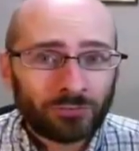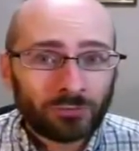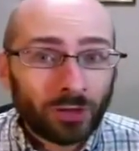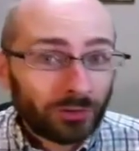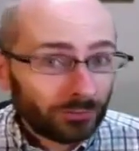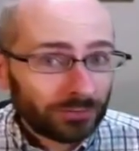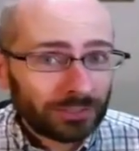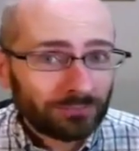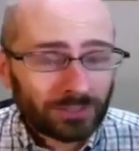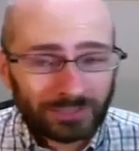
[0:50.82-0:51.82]
to not
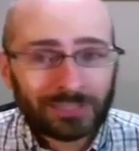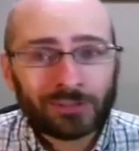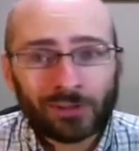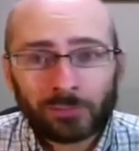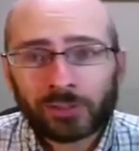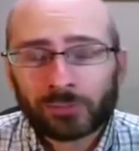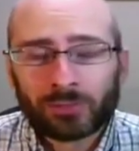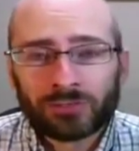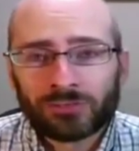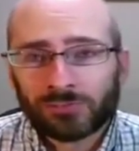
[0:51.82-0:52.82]
only affect economic
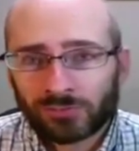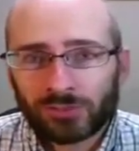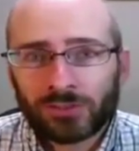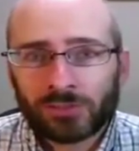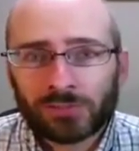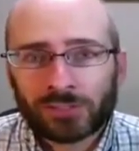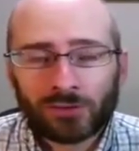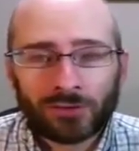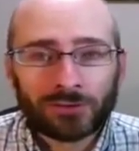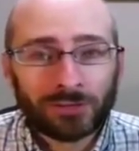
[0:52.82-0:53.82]
oppression, which I think we can
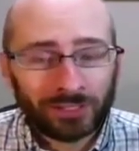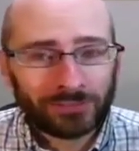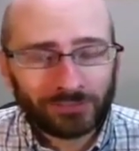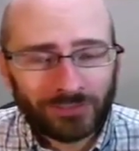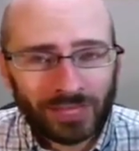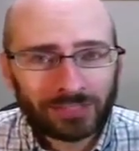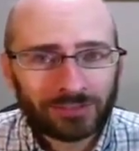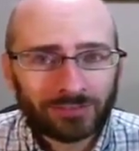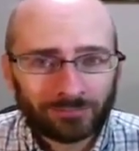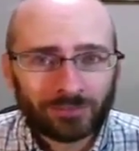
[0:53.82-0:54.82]
all
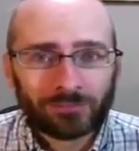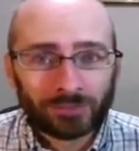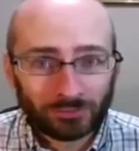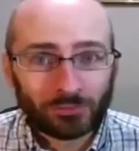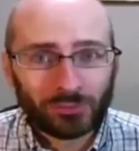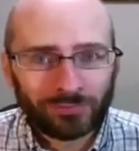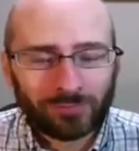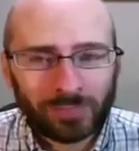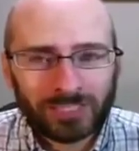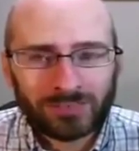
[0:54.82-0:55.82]
understand from the control of
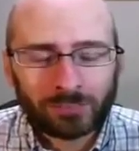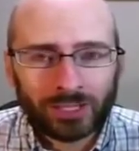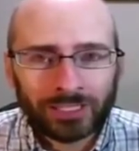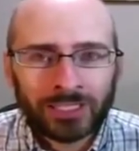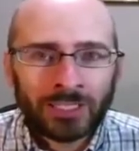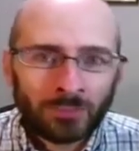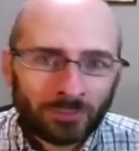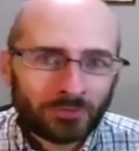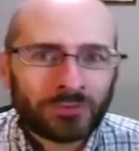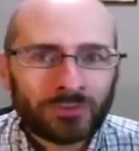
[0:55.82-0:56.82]
the money supply,
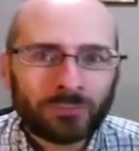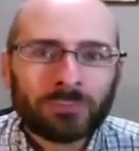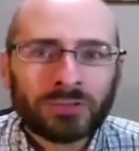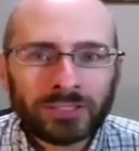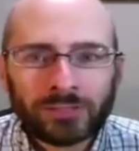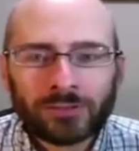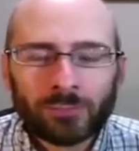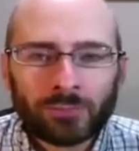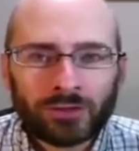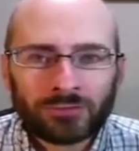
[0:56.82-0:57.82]
but also political
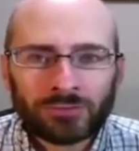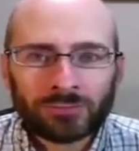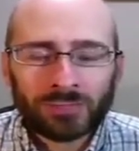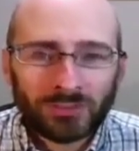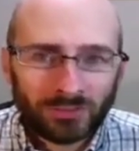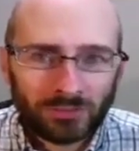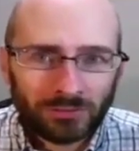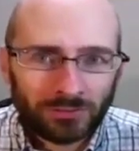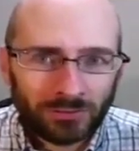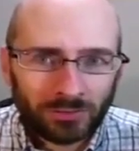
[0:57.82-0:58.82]
oppression, because
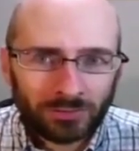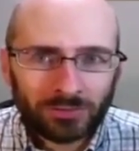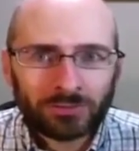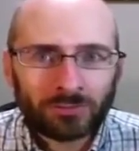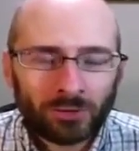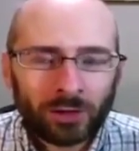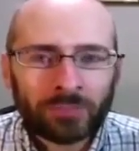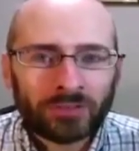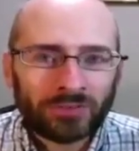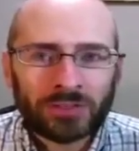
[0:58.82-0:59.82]
the
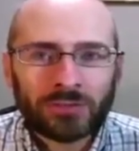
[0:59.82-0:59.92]
topics